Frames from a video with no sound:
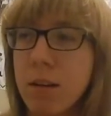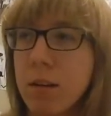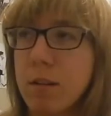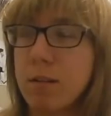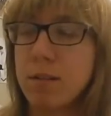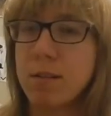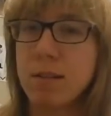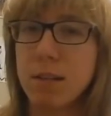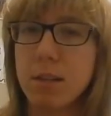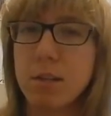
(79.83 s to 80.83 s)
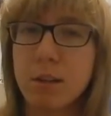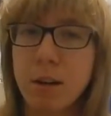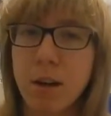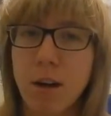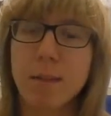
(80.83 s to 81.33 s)
stitch,
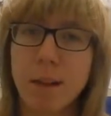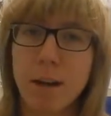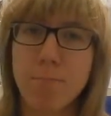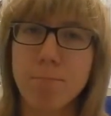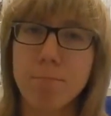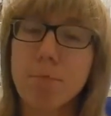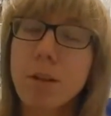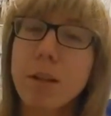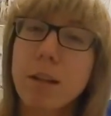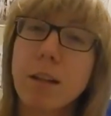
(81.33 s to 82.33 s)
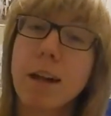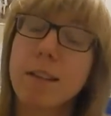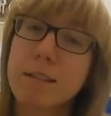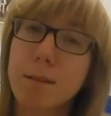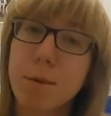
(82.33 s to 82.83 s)
that I'm really glad that
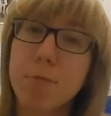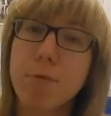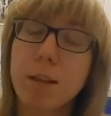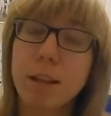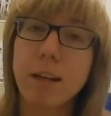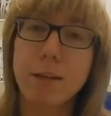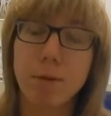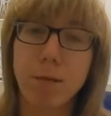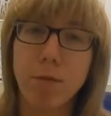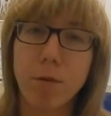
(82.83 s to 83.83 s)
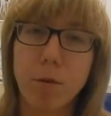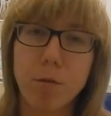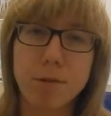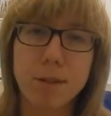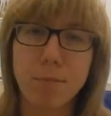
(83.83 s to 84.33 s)
somebody really liked my photos
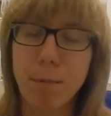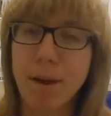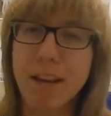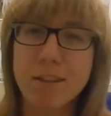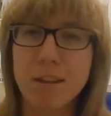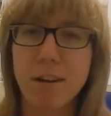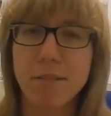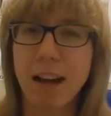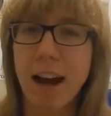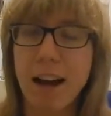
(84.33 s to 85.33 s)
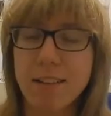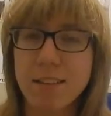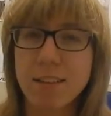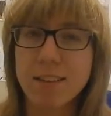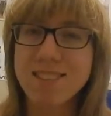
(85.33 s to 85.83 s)
and my page enough to ask.
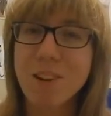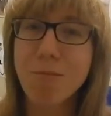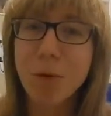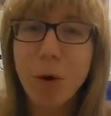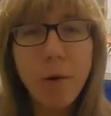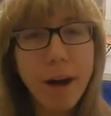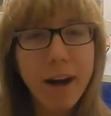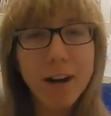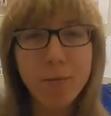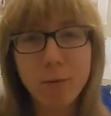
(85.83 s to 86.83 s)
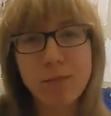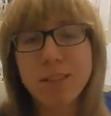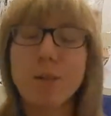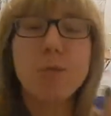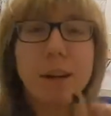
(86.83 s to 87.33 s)
So we'll go ahead and we'll dig
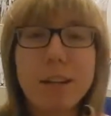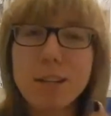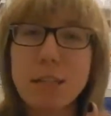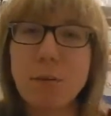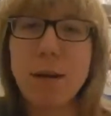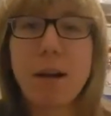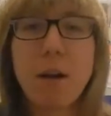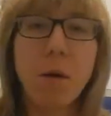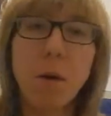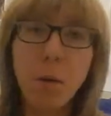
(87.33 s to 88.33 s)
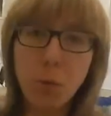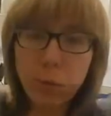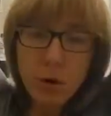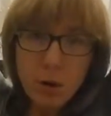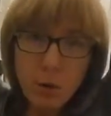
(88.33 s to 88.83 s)
right into it.
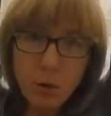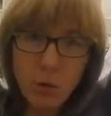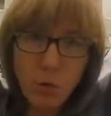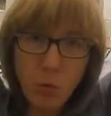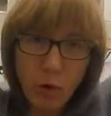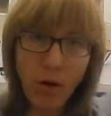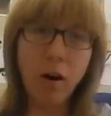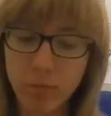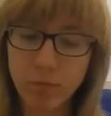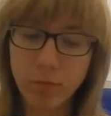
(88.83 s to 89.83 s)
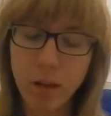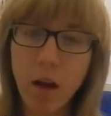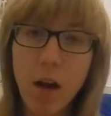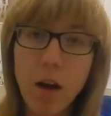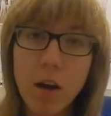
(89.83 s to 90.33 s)
Woo!
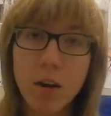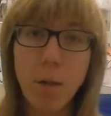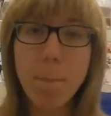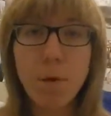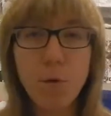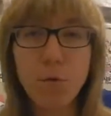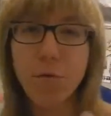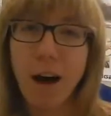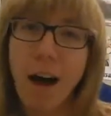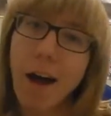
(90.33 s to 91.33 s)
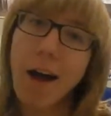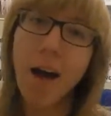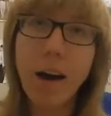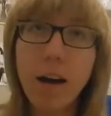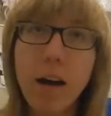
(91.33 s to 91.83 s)
Number
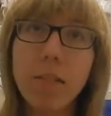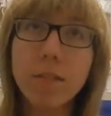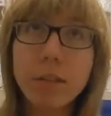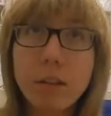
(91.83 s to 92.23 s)
5.